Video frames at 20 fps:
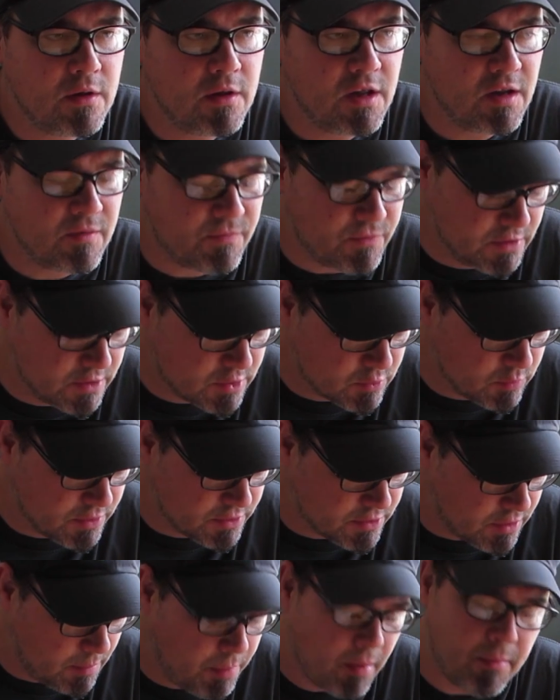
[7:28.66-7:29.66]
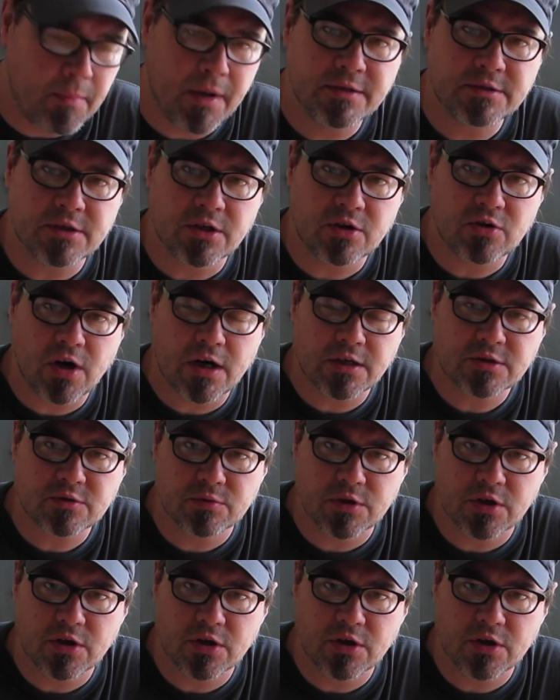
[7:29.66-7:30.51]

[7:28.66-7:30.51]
If this was a Pimenta crossed with